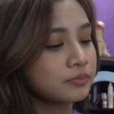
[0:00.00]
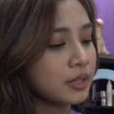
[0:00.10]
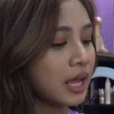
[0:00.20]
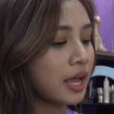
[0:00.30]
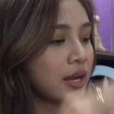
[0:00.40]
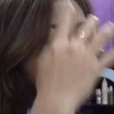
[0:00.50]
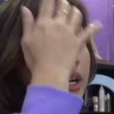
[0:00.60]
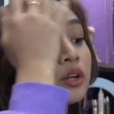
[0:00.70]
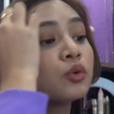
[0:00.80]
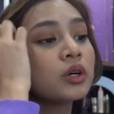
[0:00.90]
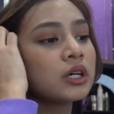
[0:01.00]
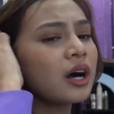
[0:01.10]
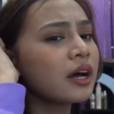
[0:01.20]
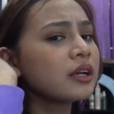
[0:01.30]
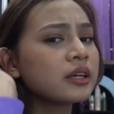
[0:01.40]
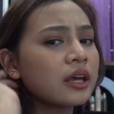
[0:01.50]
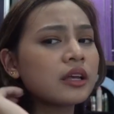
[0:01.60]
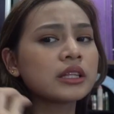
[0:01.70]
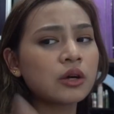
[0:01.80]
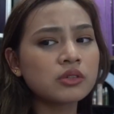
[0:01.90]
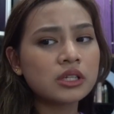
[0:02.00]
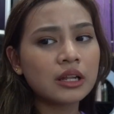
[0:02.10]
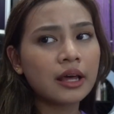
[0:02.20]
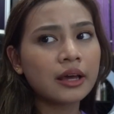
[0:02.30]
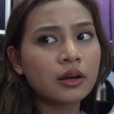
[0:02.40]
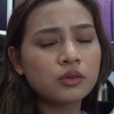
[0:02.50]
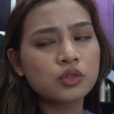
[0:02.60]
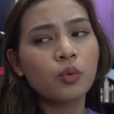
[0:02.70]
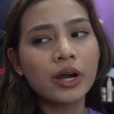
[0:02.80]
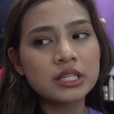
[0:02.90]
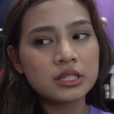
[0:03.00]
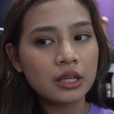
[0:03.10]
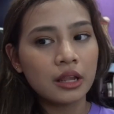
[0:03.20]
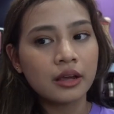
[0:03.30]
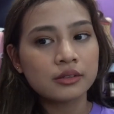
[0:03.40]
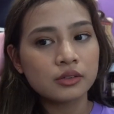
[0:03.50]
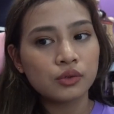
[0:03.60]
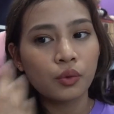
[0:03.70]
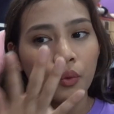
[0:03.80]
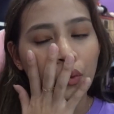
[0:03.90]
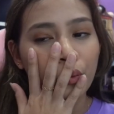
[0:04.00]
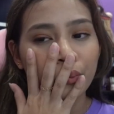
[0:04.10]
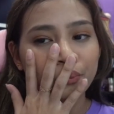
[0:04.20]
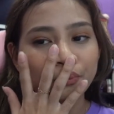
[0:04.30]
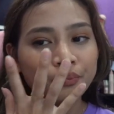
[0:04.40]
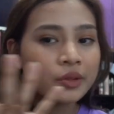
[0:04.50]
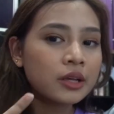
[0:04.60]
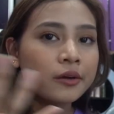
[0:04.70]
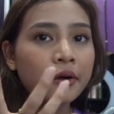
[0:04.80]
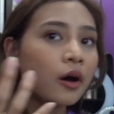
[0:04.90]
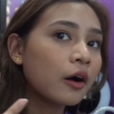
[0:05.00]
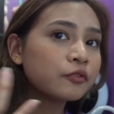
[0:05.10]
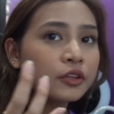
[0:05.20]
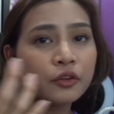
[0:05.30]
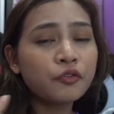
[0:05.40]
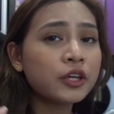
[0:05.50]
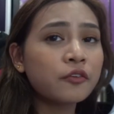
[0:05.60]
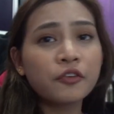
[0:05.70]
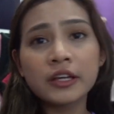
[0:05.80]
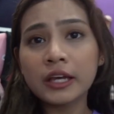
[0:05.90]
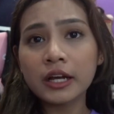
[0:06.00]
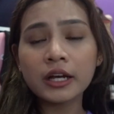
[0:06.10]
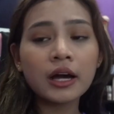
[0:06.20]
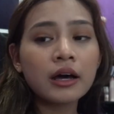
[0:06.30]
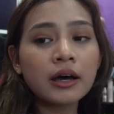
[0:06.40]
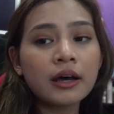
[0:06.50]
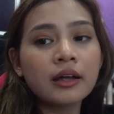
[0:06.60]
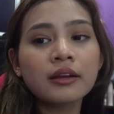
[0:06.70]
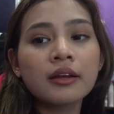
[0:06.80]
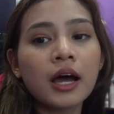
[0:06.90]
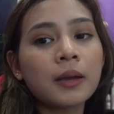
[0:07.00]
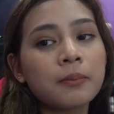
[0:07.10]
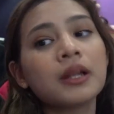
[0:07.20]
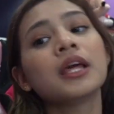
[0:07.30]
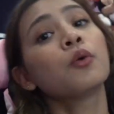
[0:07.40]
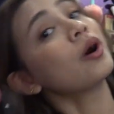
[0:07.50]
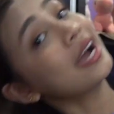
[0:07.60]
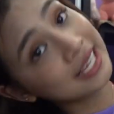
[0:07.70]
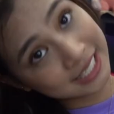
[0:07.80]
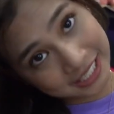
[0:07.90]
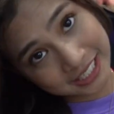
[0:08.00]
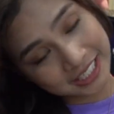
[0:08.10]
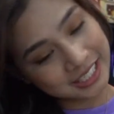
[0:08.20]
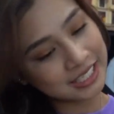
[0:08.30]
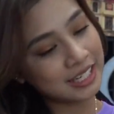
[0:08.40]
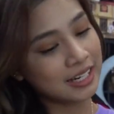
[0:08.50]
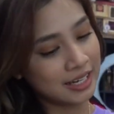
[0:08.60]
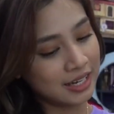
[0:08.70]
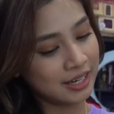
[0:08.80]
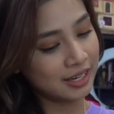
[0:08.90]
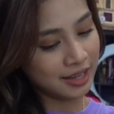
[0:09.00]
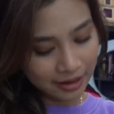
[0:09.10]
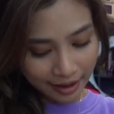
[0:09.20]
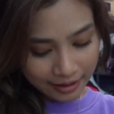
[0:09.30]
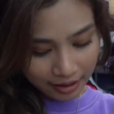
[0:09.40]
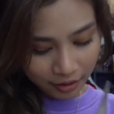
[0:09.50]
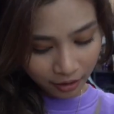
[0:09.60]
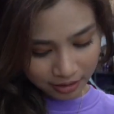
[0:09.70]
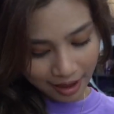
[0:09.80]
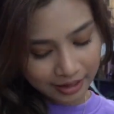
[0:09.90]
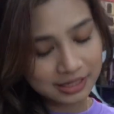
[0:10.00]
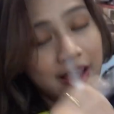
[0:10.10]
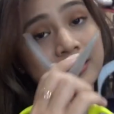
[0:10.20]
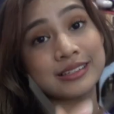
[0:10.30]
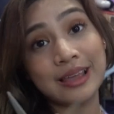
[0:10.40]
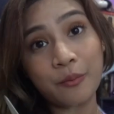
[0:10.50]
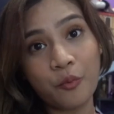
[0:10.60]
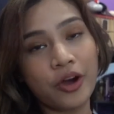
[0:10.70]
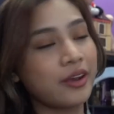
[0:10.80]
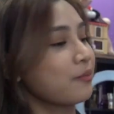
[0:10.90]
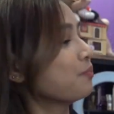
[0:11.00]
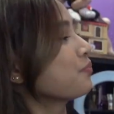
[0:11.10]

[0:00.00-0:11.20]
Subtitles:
And ada 2. Ada K-Town Select and also YG Select. So after difikir-fikirkan, I pilih YG Select. And Kak Ina got the exact same one.